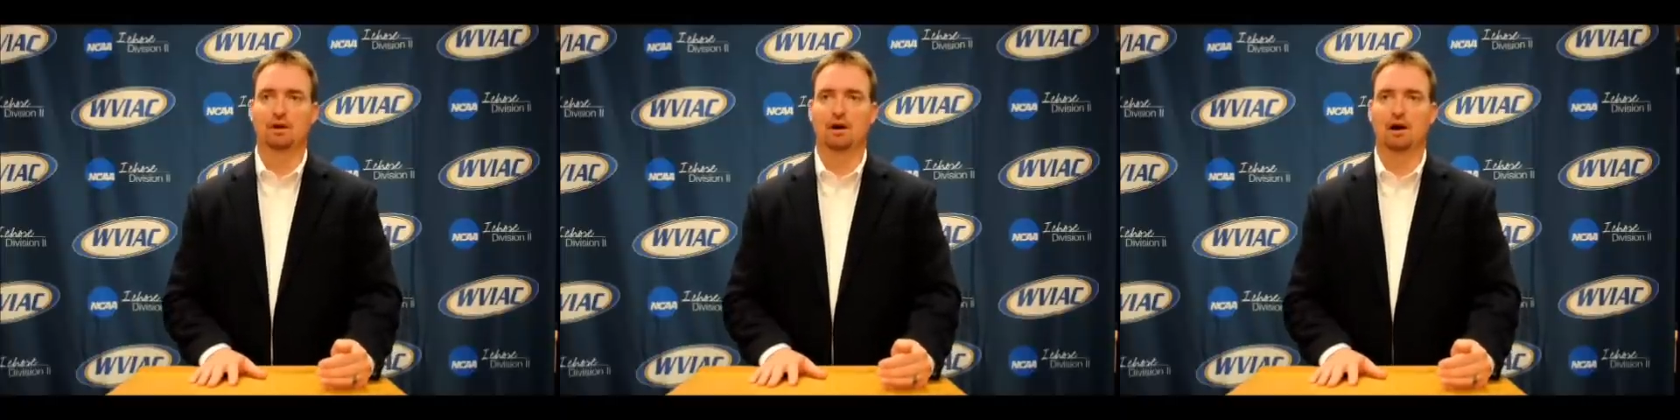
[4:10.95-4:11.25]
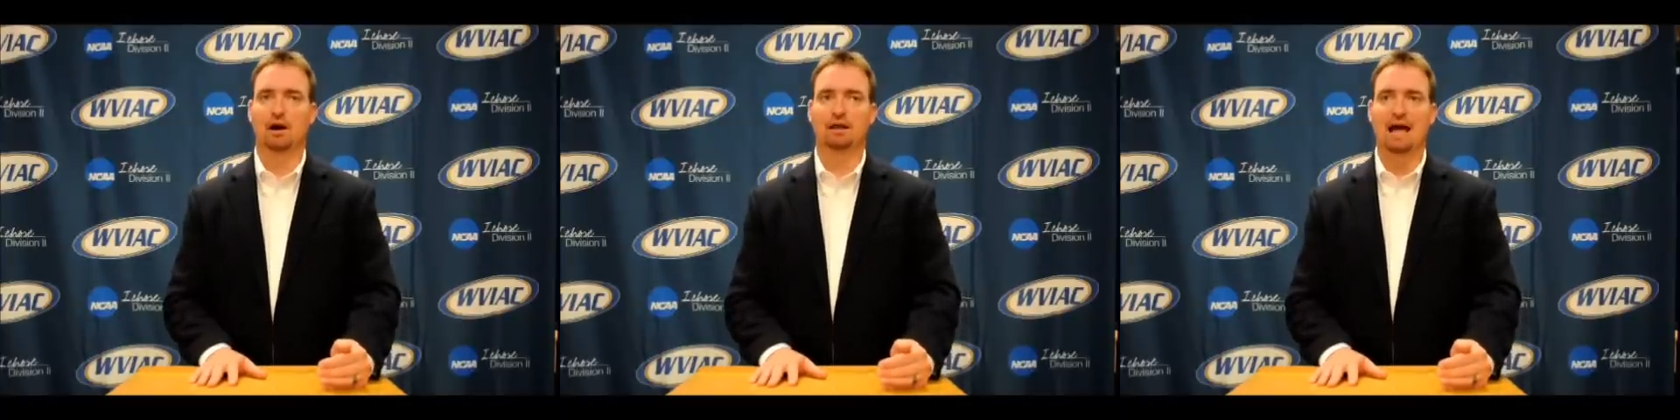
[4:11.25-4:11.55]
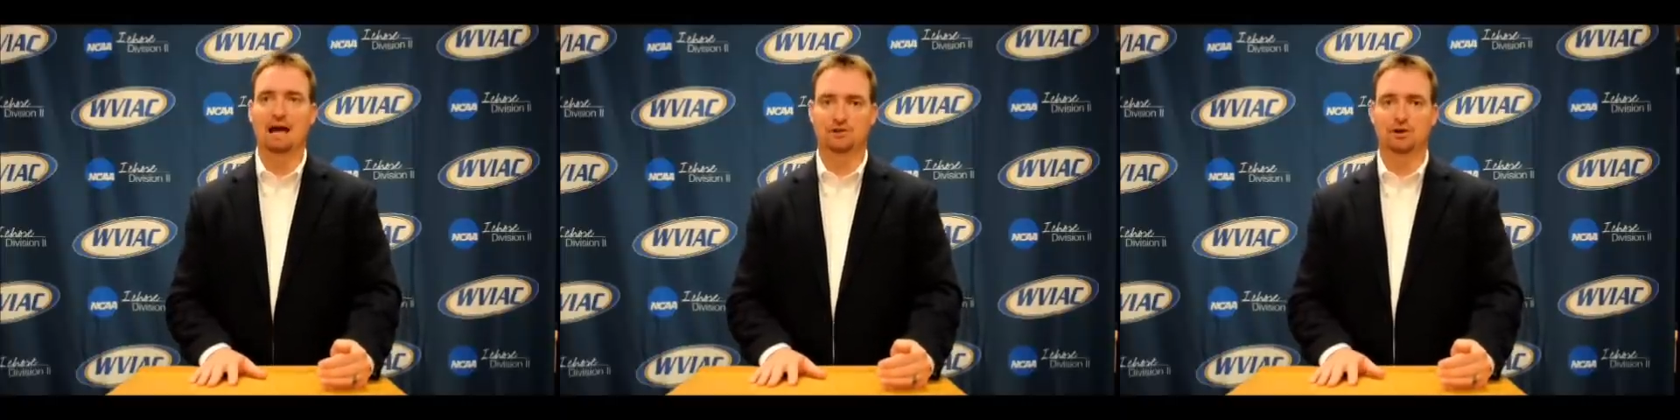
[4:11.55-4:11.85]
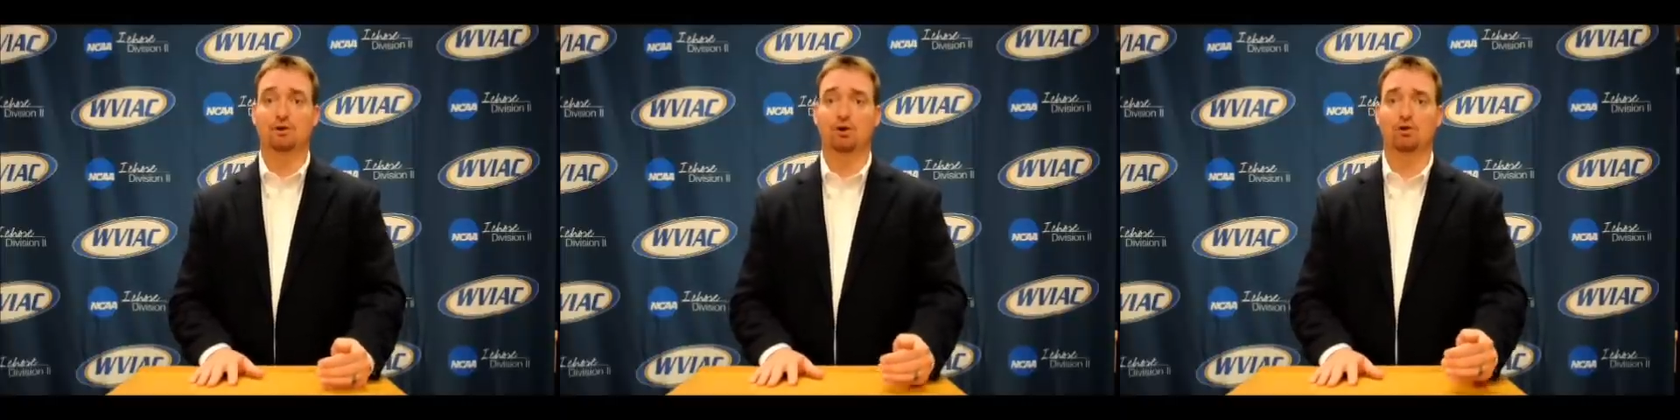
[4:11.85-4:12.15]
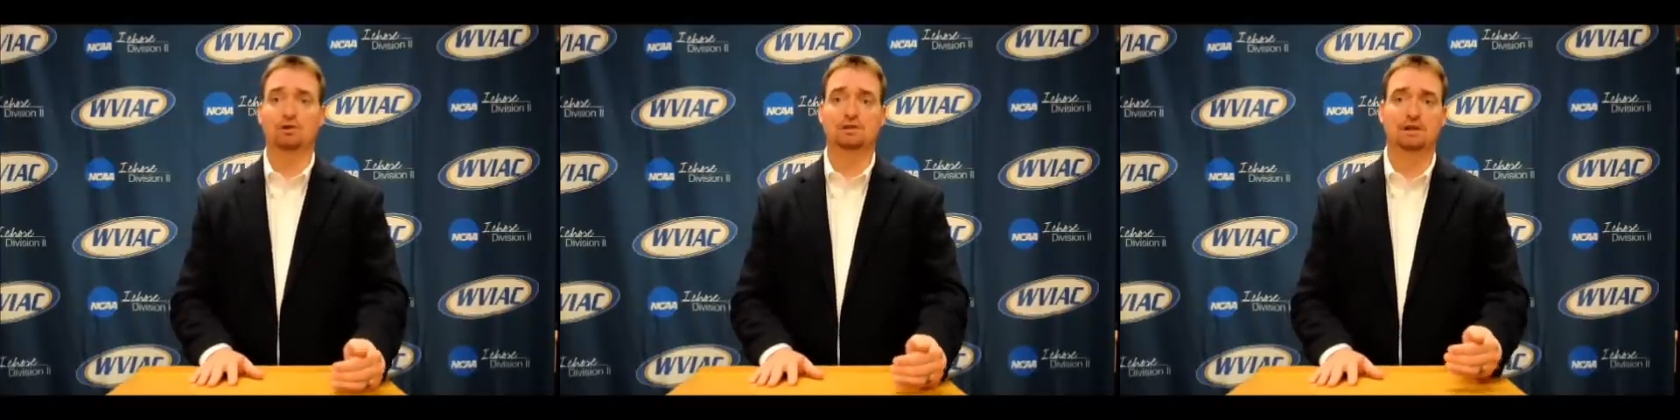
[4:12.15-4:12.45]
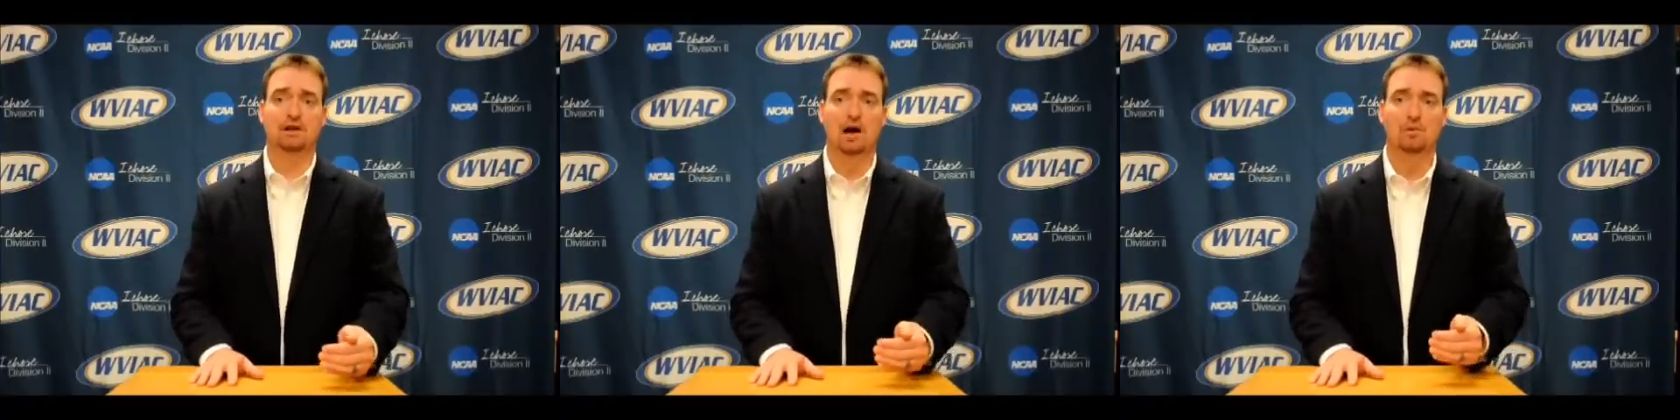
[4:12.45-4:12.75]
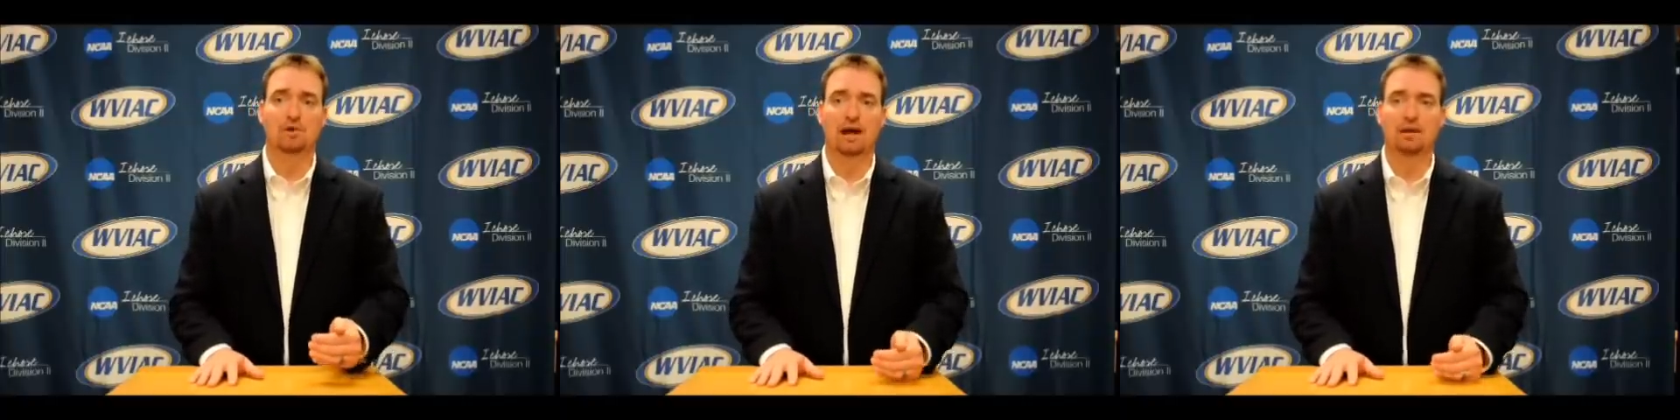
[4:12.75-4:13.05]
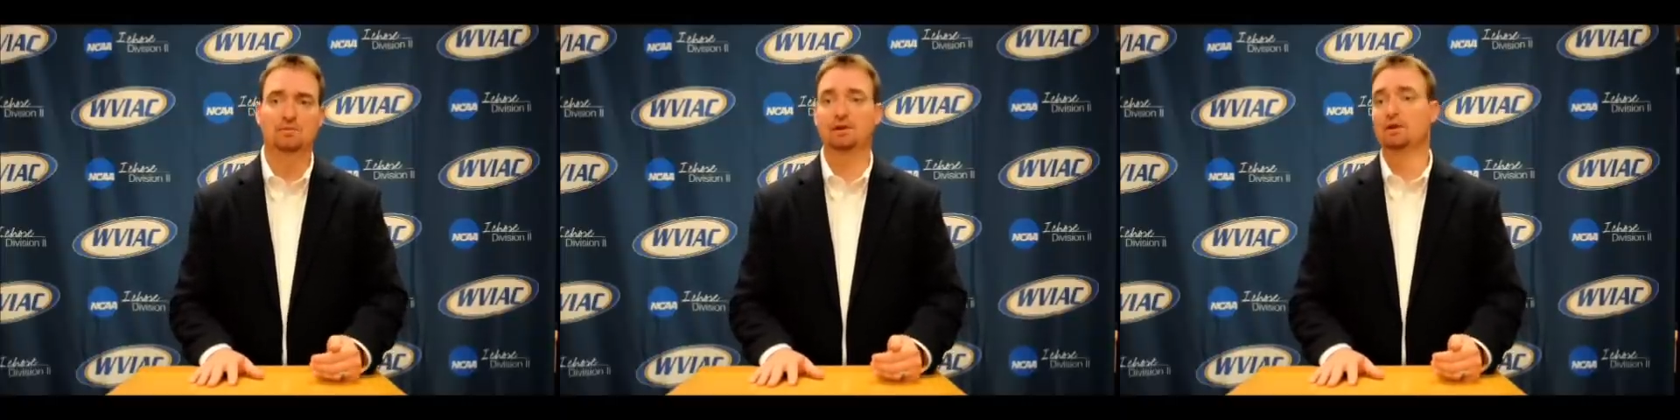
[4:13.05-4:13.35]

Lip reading: Last year it hurt us in a couple games,